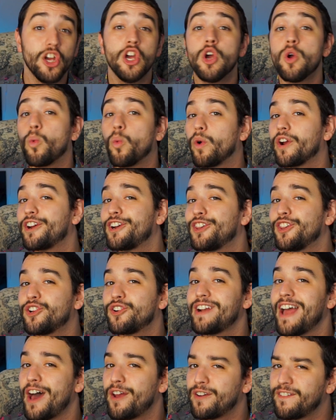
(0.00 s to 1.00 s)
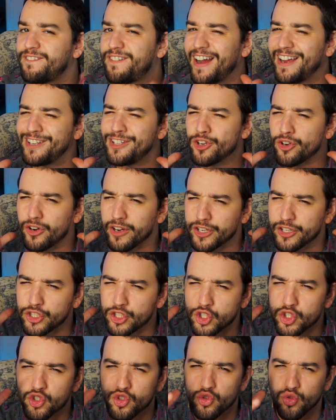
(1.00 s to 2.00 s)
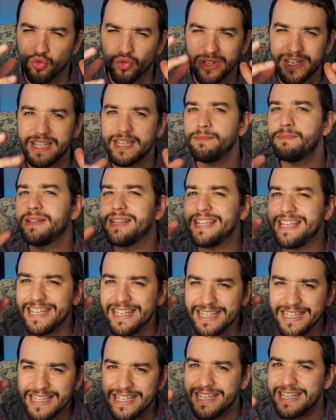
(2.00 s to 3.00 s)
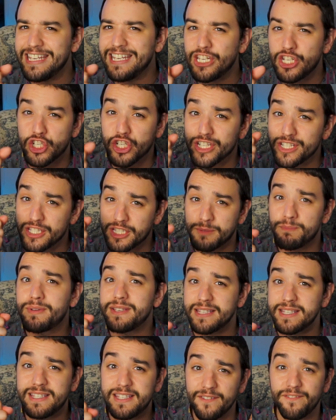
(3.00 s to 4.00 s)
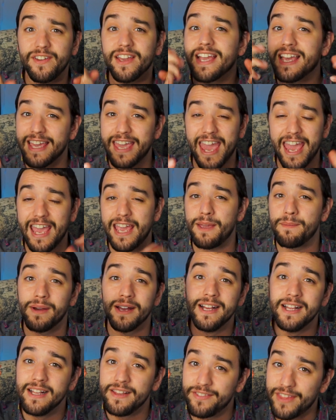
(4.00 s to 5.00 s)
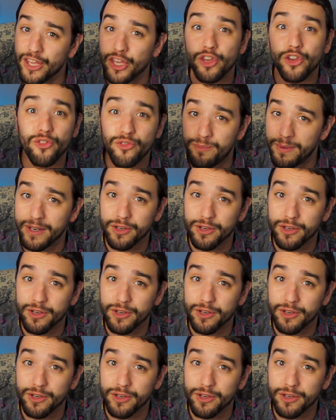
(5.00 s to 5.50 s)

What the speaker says: we're going to learn how to find your extremely niche and specific game that you've been